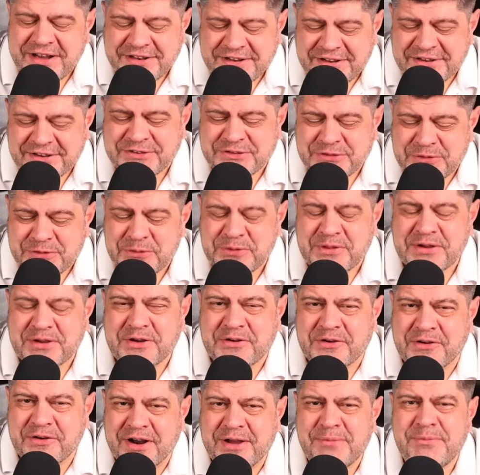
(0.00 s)
next to the
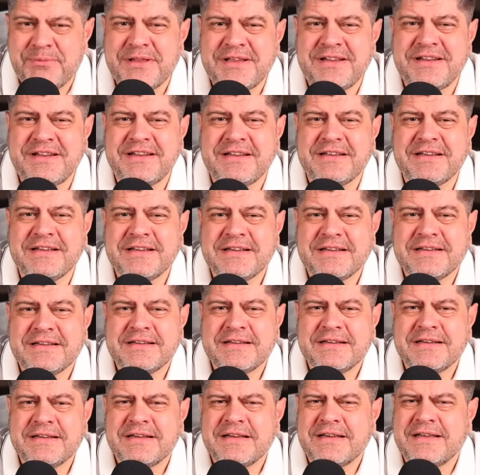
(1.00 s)
Kremlin?
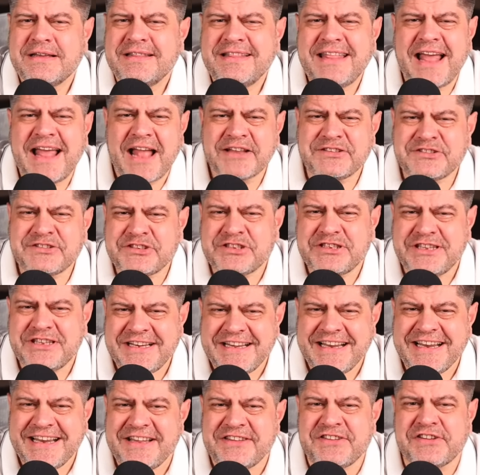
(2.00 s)
That's
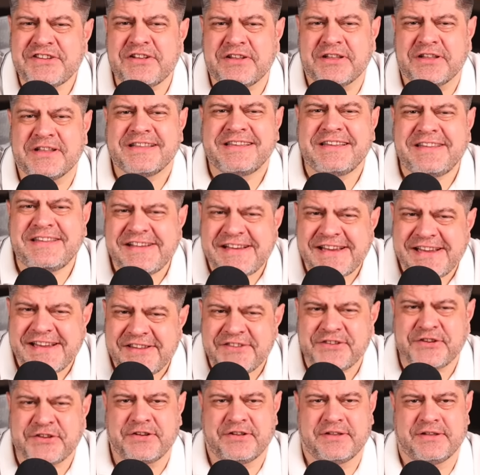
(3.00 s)
treason!
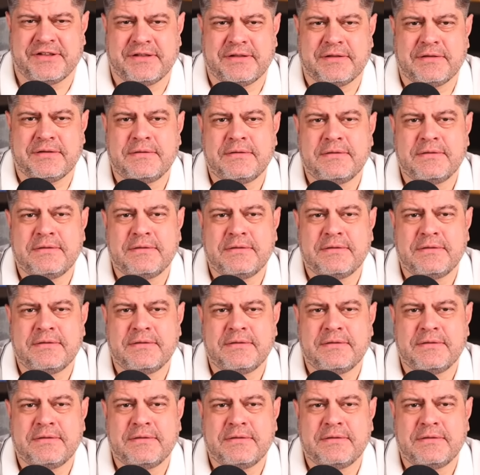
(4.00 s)
Treason!